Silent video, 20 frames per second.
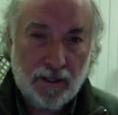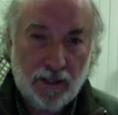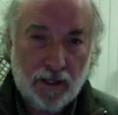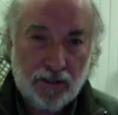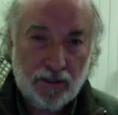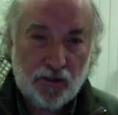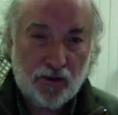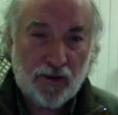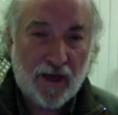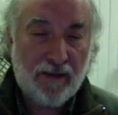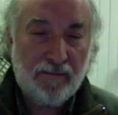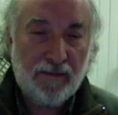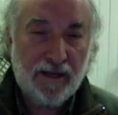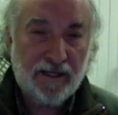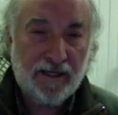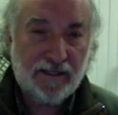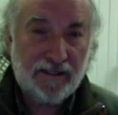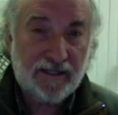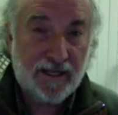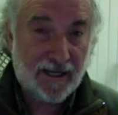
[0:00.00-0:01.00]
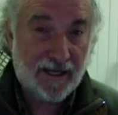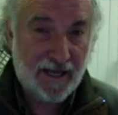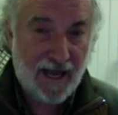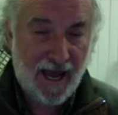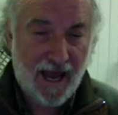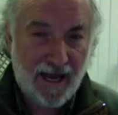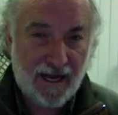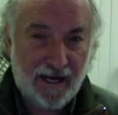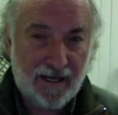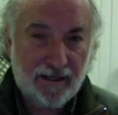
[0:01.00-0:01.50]
So that means that
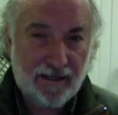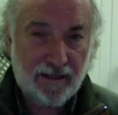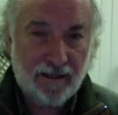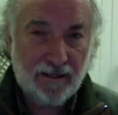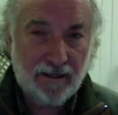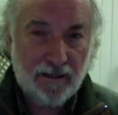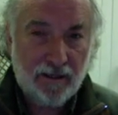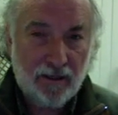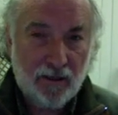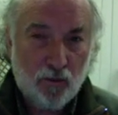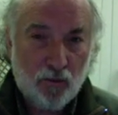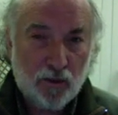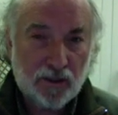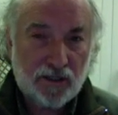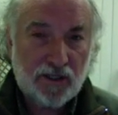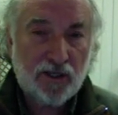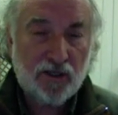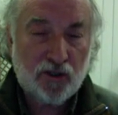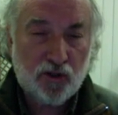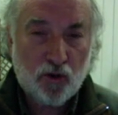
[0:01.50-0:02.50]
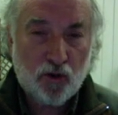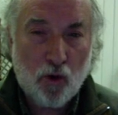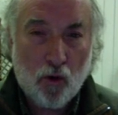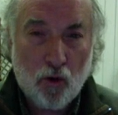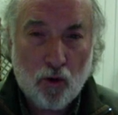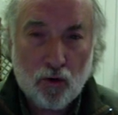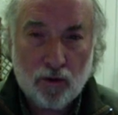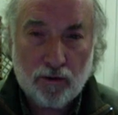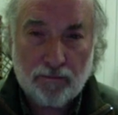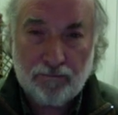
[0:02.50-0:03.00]
Cain was
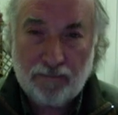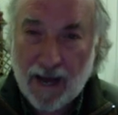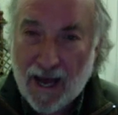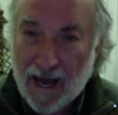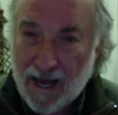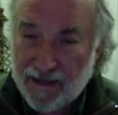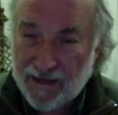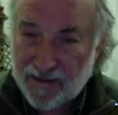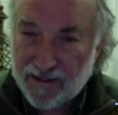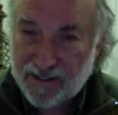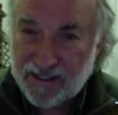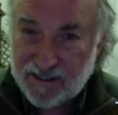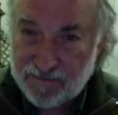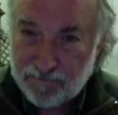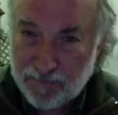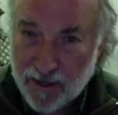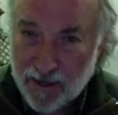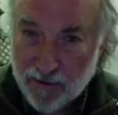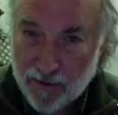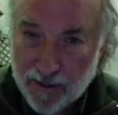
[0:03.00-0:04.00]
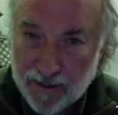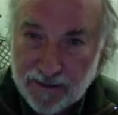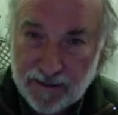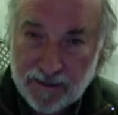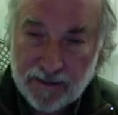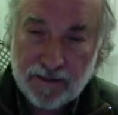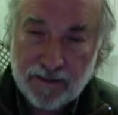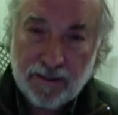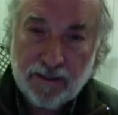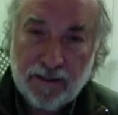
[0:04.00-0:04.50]
controlled by the
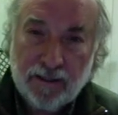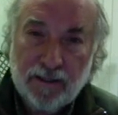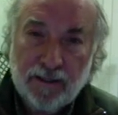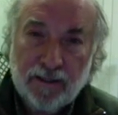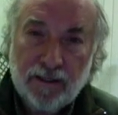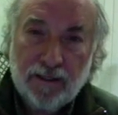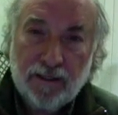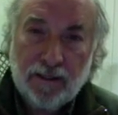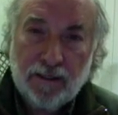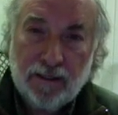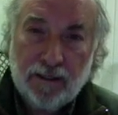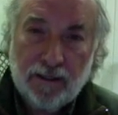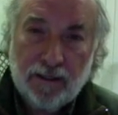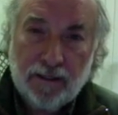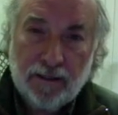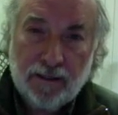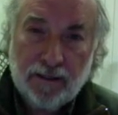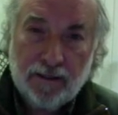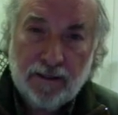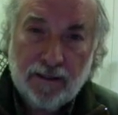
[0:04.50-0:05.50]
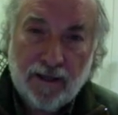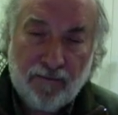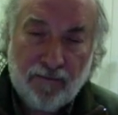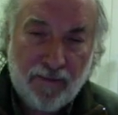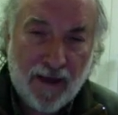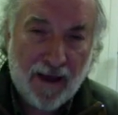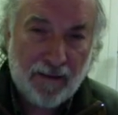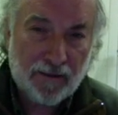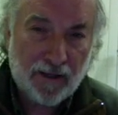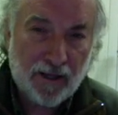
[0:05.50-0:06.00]
spirit of
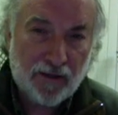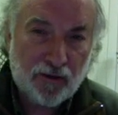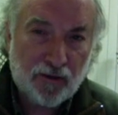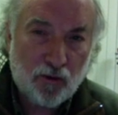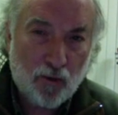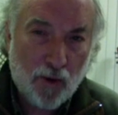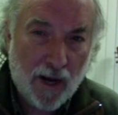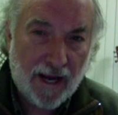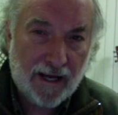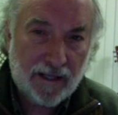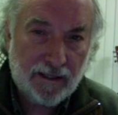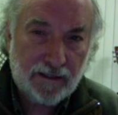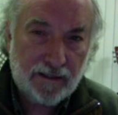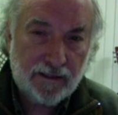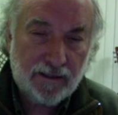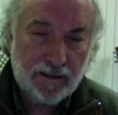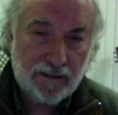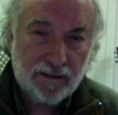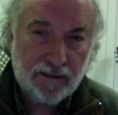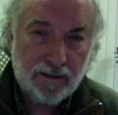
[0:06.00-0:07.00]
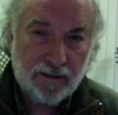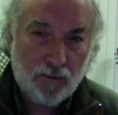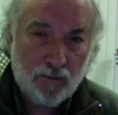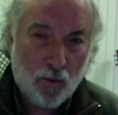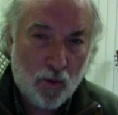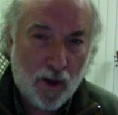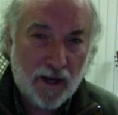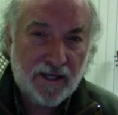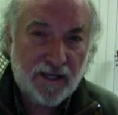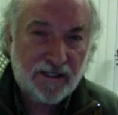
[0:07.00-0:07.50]
Babylon the Great.
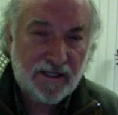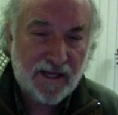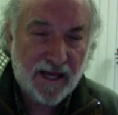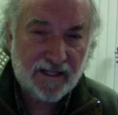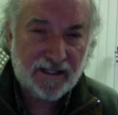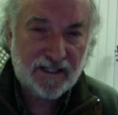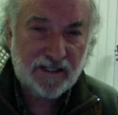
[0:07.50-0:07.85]
What is that